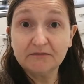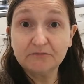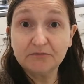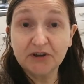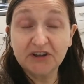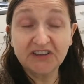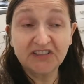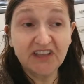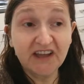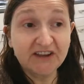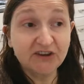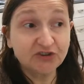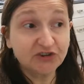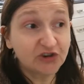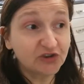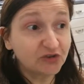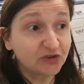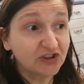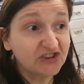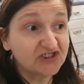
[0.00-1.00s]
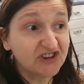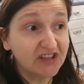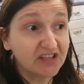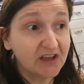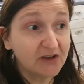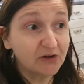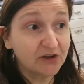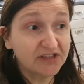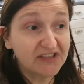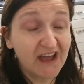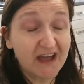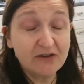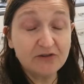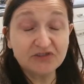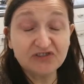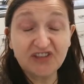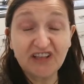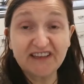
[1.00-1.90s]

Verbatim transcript: Brooke and I are just going to chill out in the house.